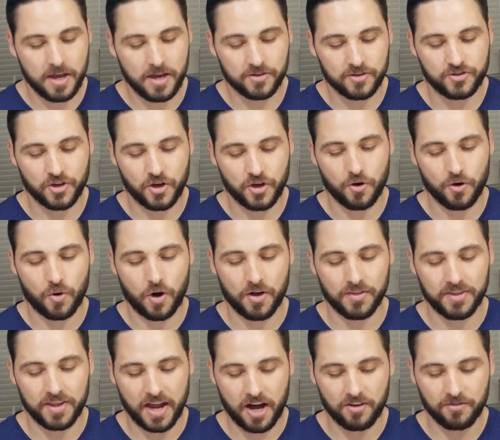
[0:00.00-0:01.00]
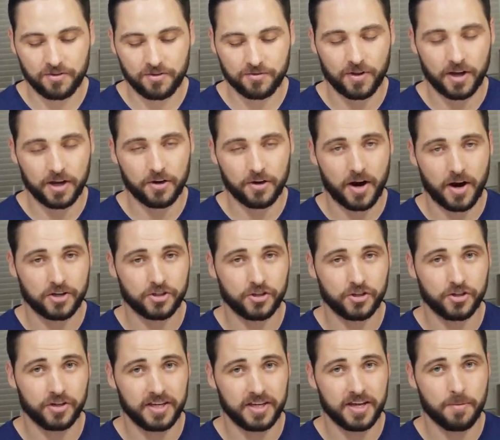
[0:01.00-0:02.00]
So on the Alphafly, you're
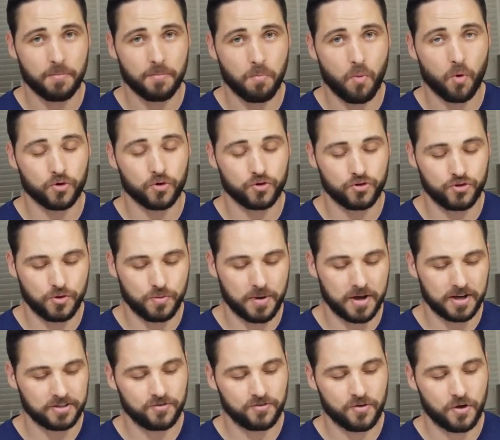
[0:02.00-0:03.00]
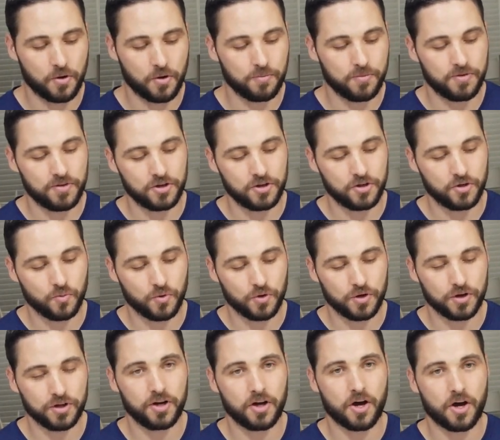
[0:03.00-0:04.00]
actually going to get more ZoomX foam than you
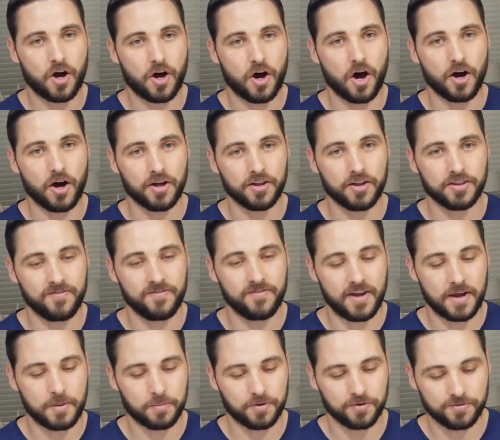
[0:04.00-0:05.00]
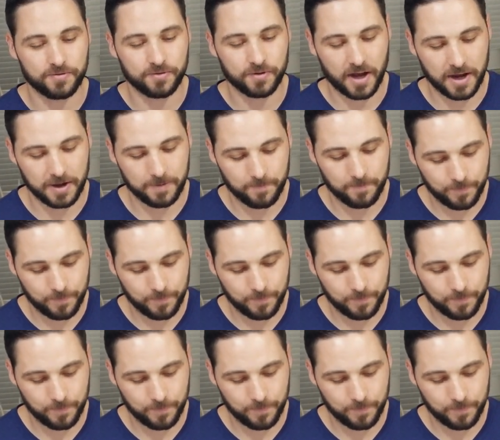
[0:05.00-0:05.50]
would on the Vaporfly.